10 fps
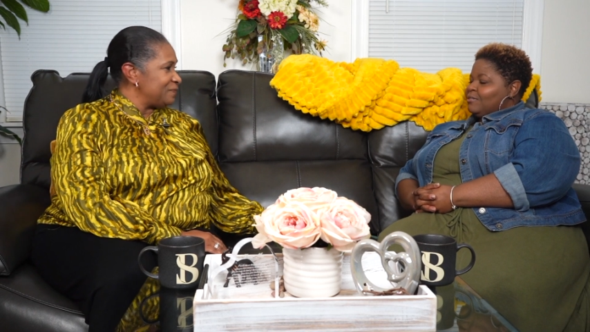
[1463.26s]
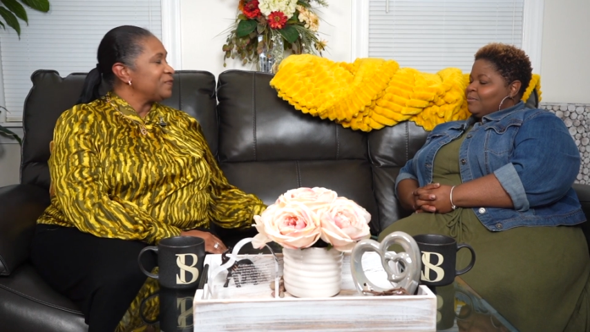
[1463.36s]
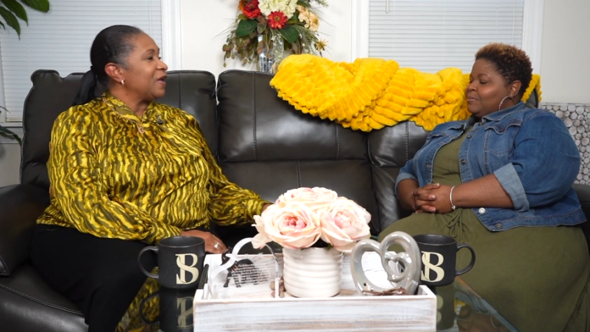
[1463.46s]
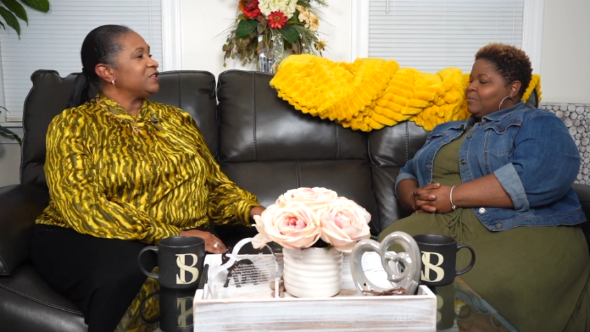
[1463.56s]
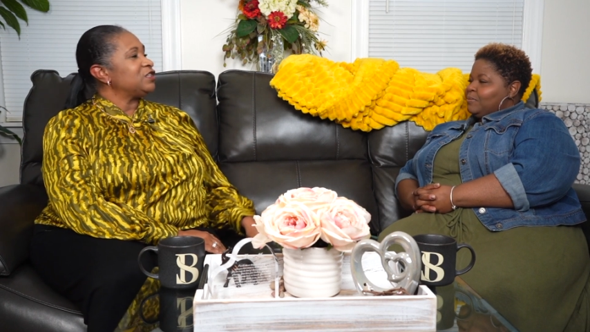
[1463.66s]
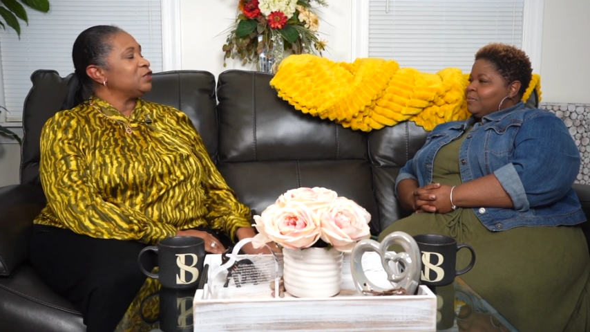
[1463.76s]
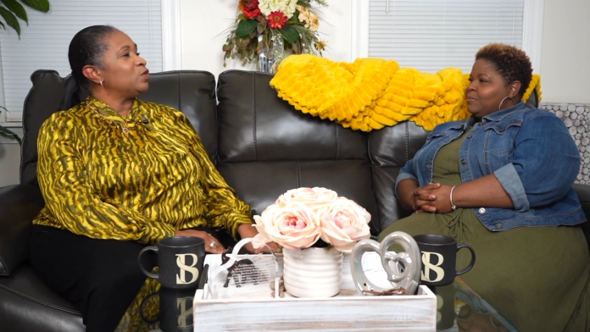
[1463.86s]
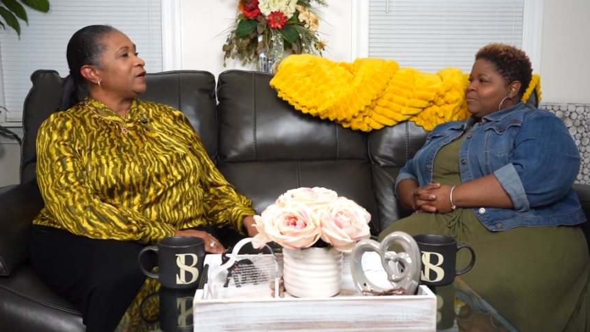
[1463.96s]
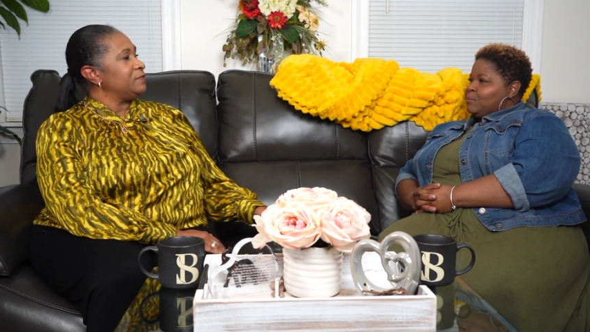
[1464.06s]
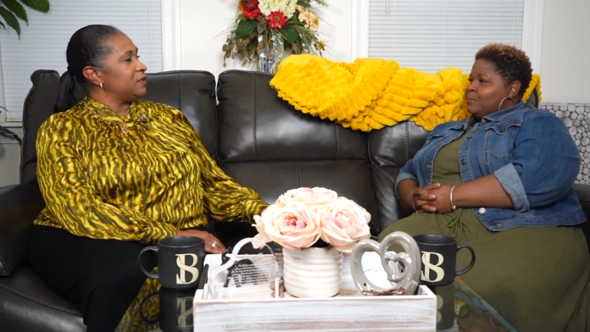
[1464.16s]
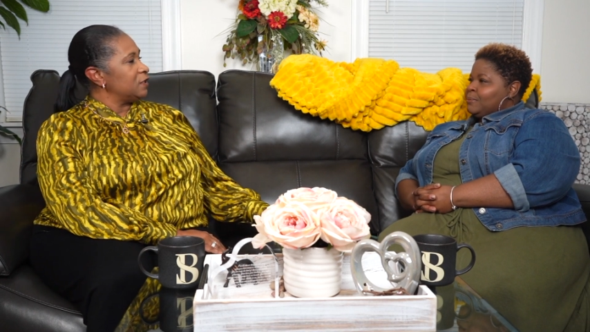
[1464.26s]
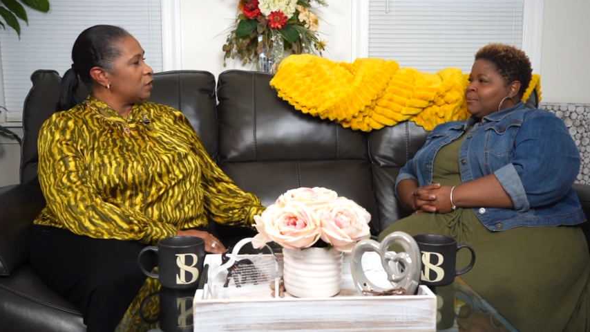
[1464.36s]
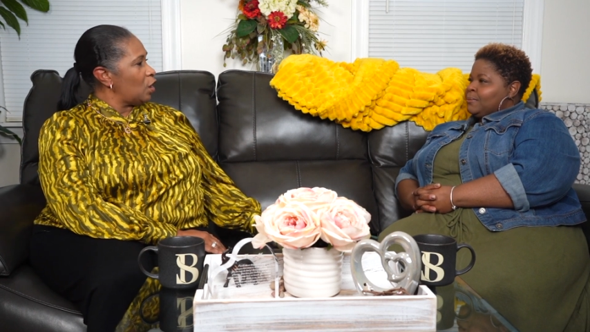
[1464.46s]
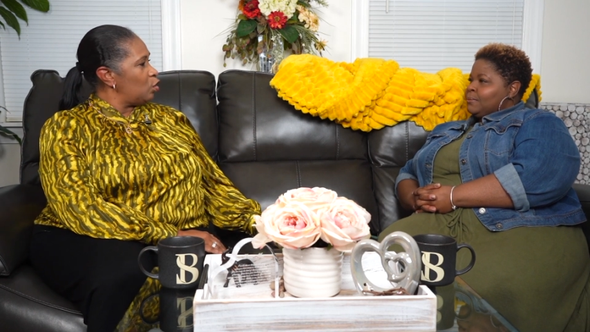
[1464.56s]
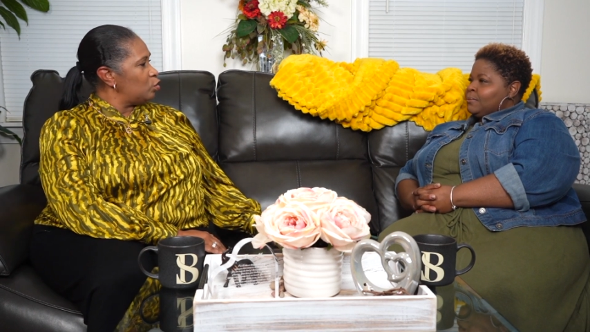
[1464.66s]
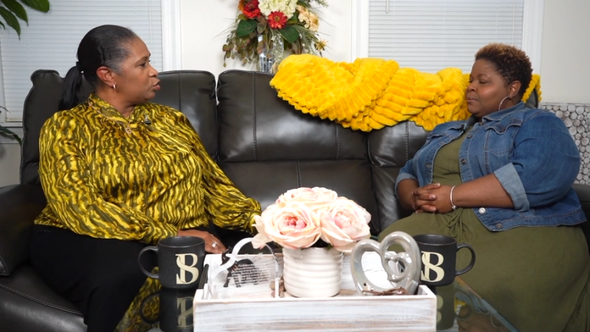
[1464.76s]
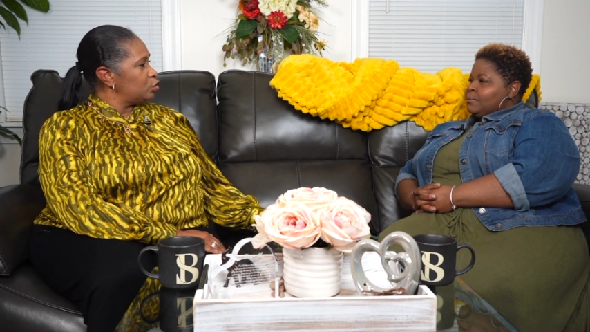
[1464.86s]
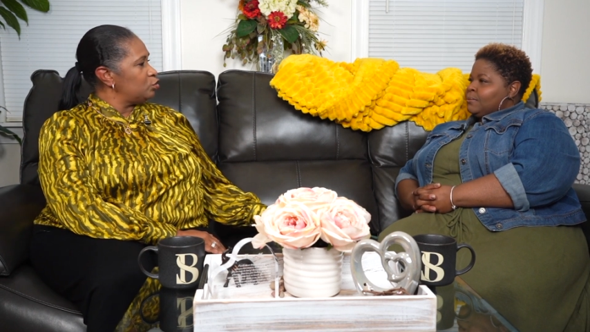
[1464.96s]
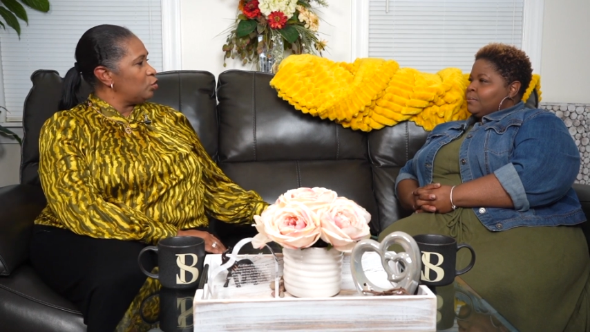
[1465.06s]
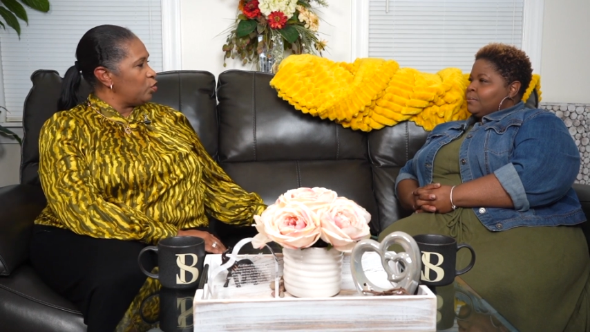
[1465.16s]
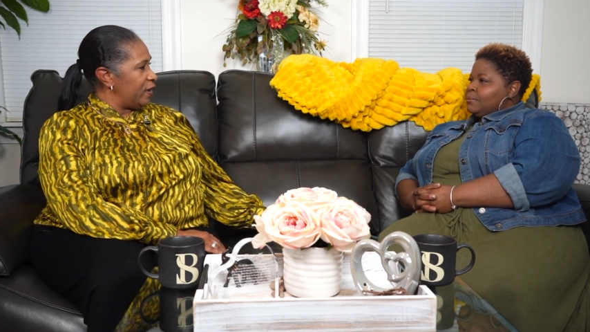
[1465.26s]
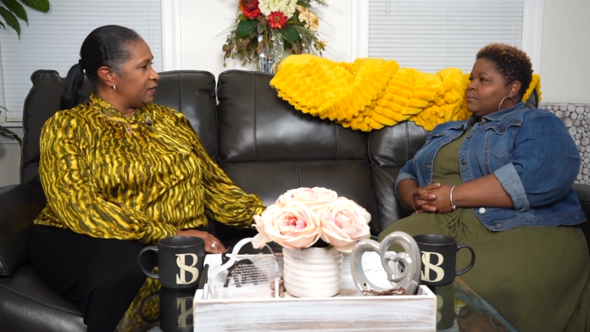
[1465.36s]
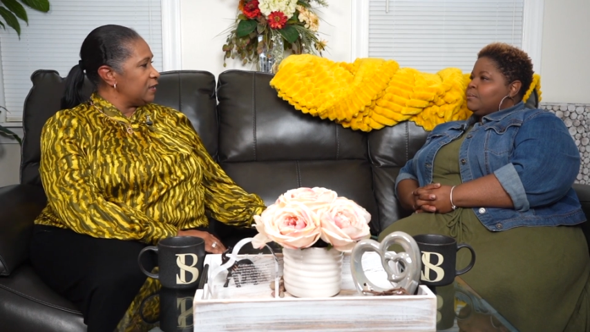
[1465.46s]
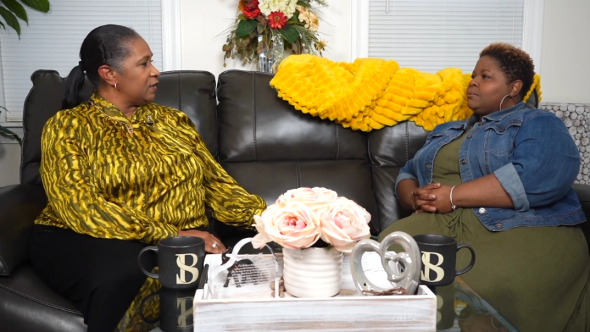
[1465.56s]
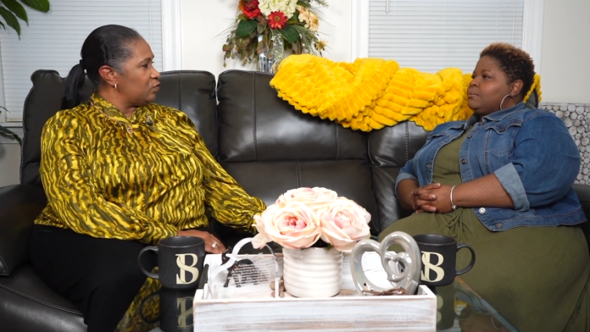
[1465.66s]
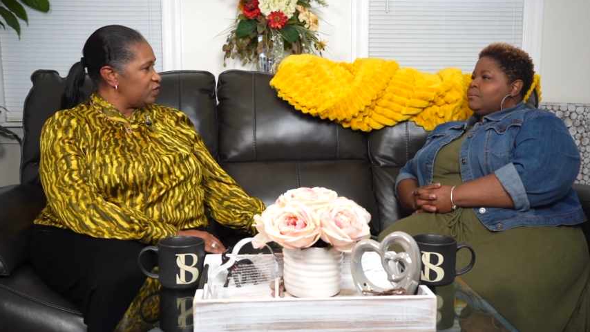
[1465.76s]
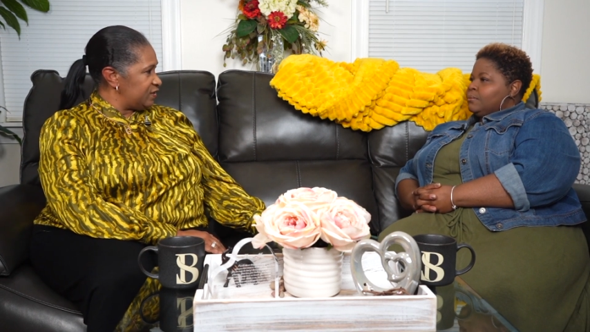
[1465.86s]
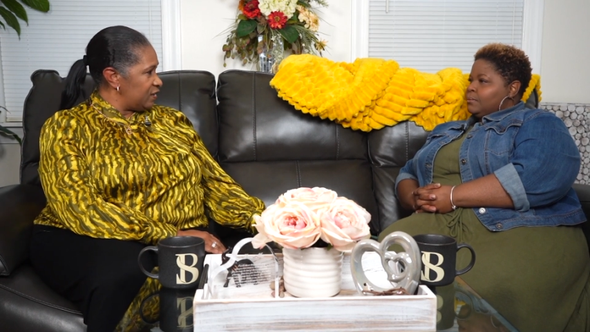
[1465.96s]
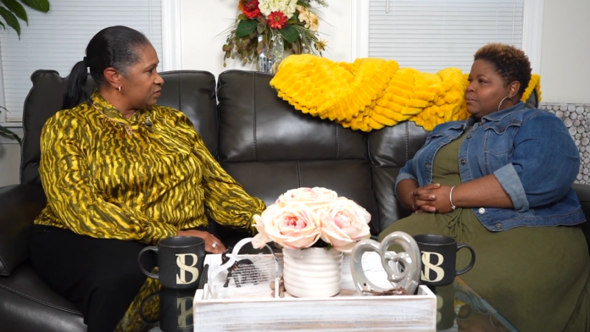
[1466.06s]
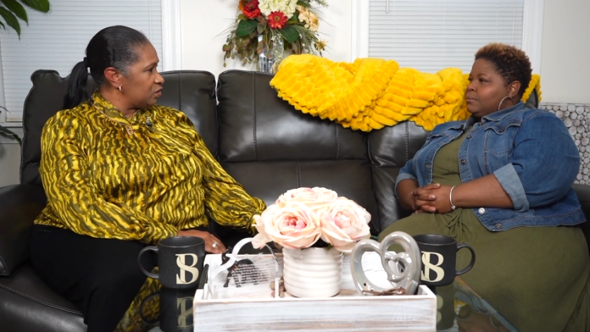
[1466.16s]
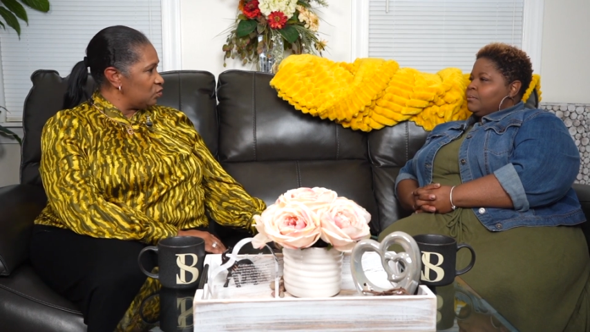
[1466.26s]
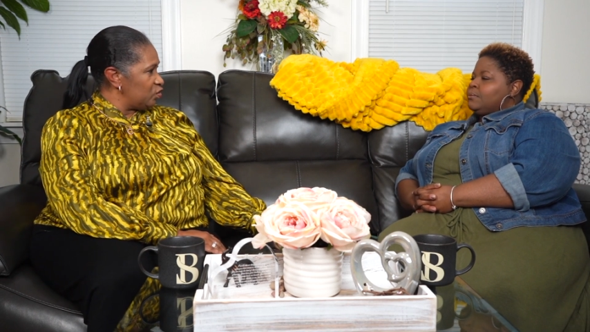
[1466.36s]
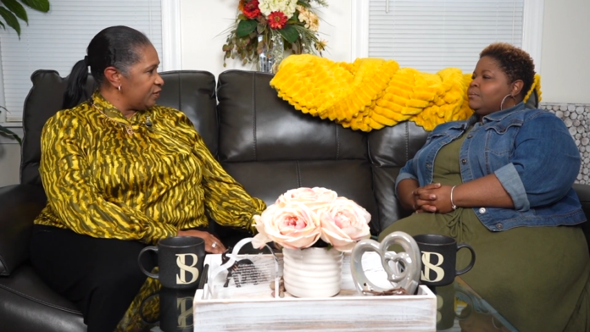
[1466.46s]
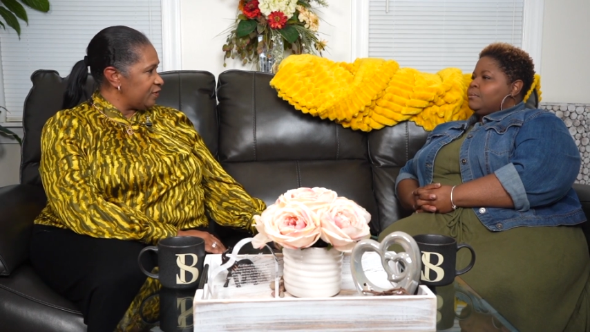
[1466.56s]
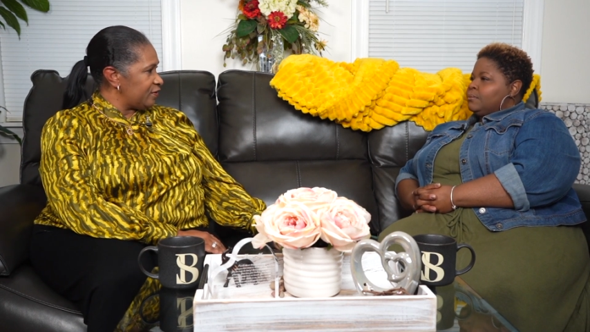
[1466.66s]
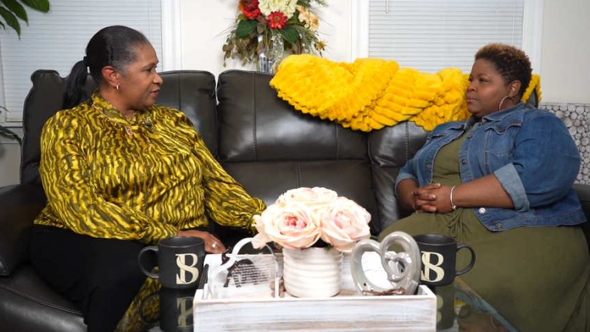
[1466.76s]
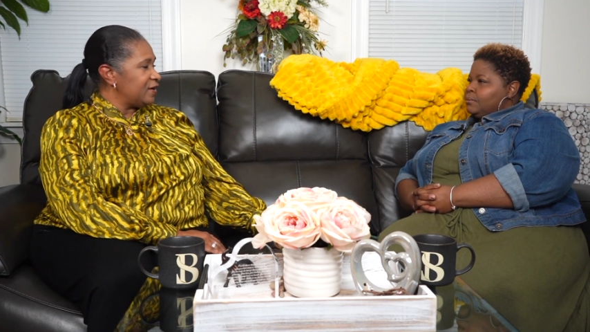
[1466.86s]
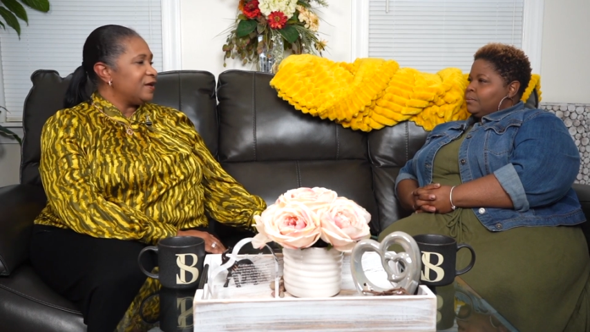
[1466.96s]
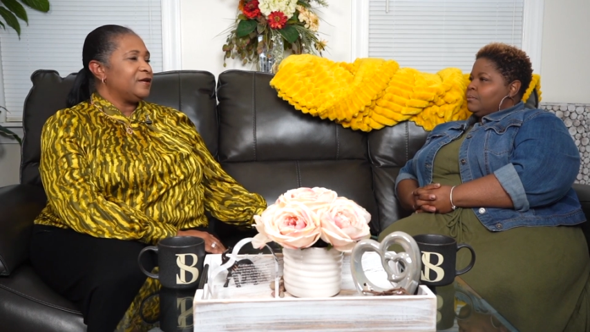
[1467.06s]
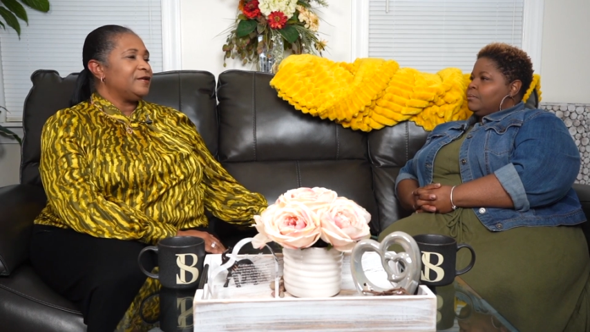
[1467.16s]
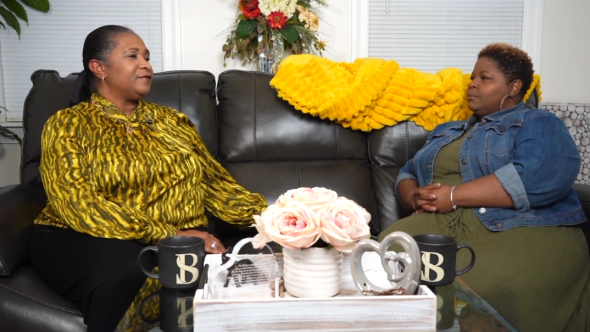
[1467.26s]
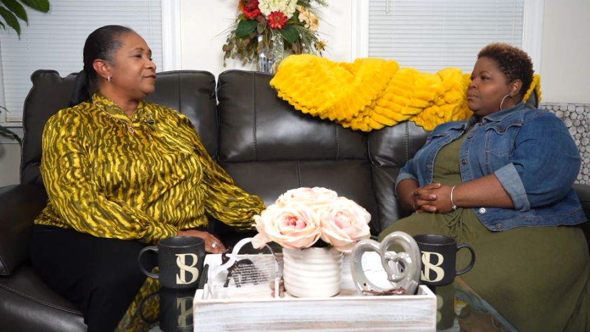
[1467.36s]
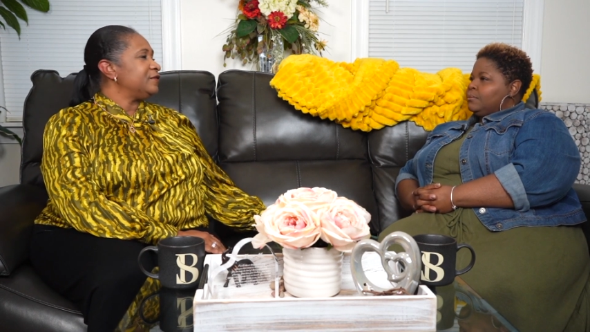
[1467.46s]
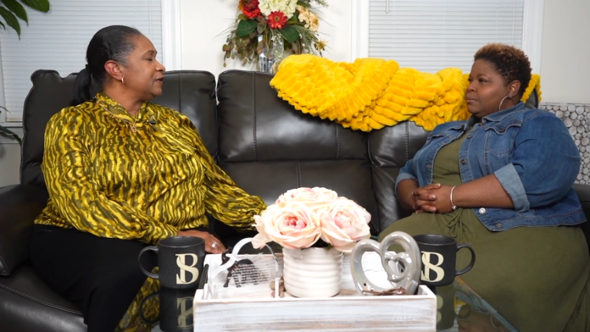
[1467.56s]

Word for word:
Speaker 1: Mm -hmm. And she wanted me to go to the wedding and reception with her. Mm -hmm.